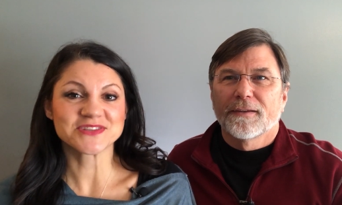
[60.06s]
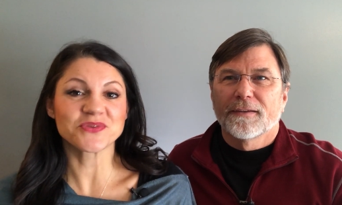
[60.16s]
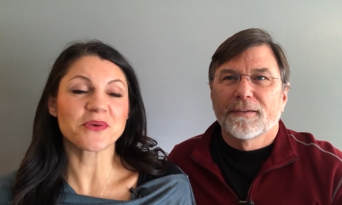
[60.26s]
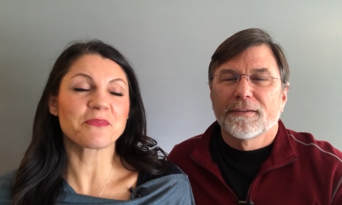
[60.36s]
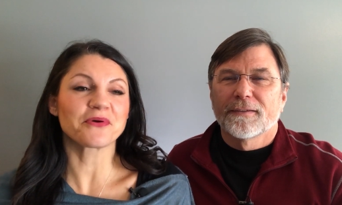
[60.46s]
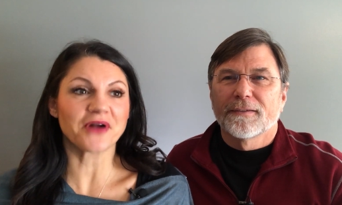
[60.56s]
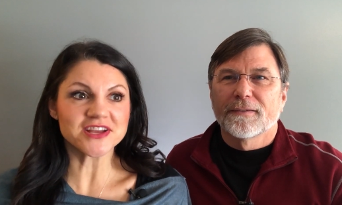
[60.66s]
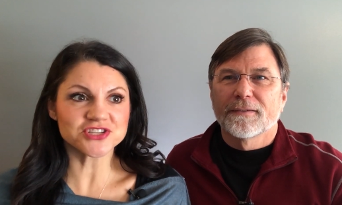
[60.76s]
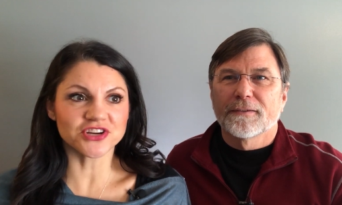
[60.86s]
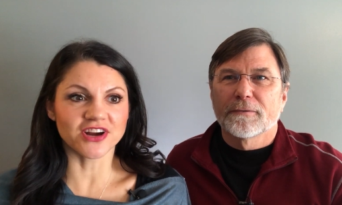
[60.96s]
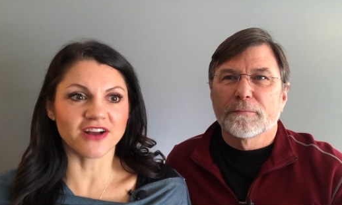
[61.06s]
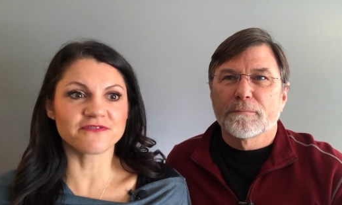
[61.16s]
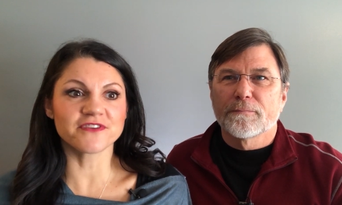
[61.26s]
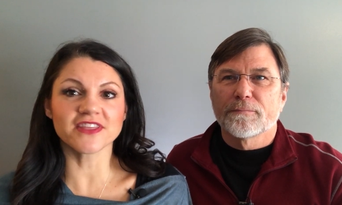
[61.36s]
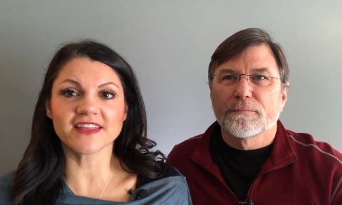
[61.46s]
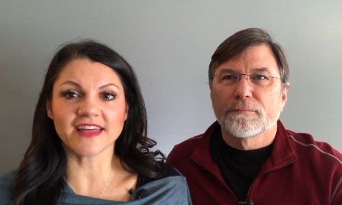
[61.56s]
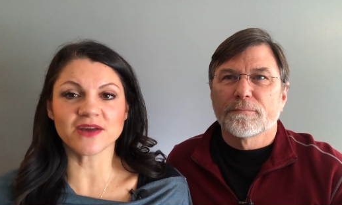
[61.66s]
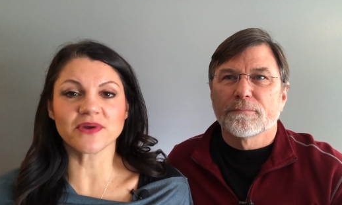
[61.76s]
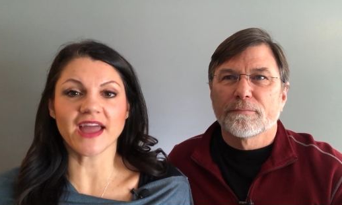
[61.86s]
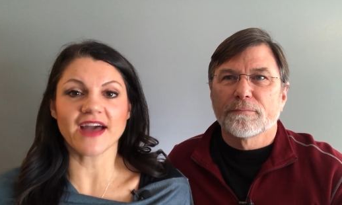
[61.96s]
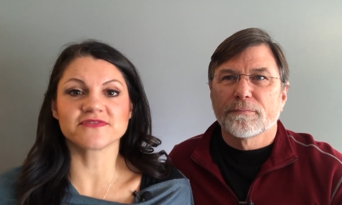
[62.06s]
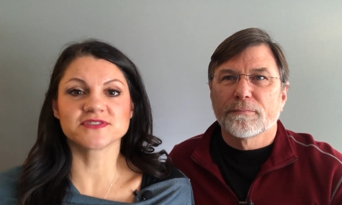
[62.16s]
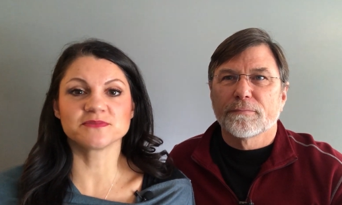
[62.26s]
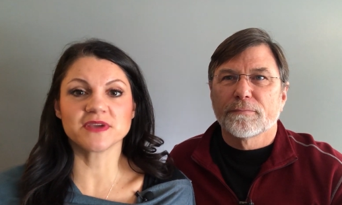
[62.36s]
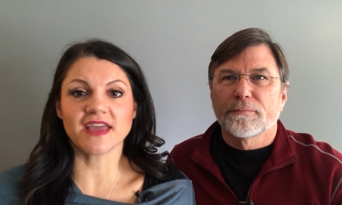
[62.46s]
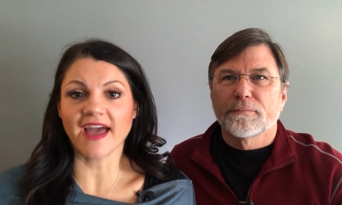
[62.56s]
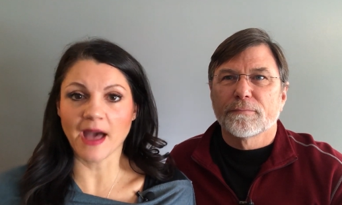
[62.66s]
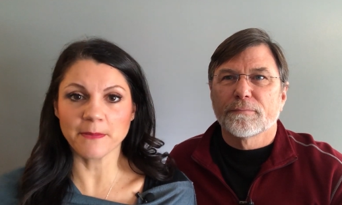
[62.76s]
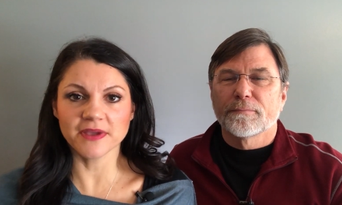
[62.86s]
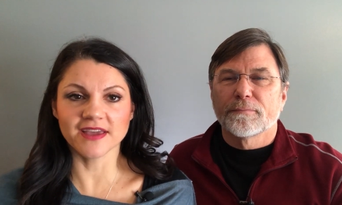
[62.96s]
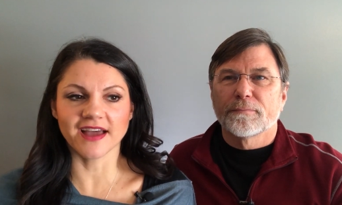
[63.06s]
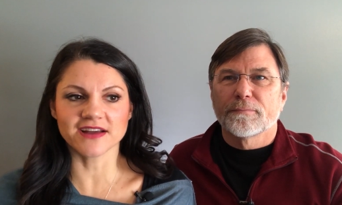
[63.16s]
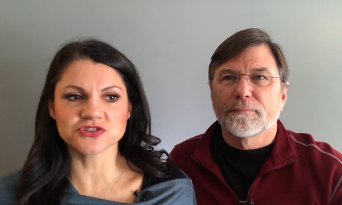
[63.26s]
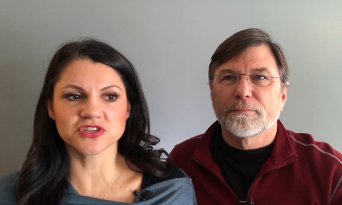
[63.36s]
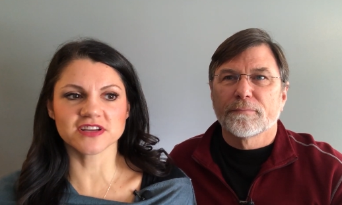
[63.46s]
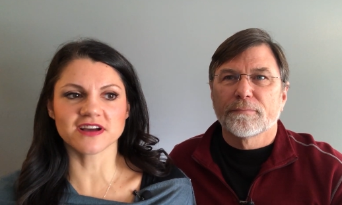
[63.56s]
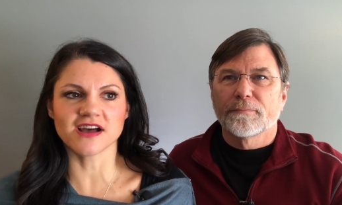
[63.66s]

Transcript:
Speaker 1: So the pressure of feeling like we have to be happy actually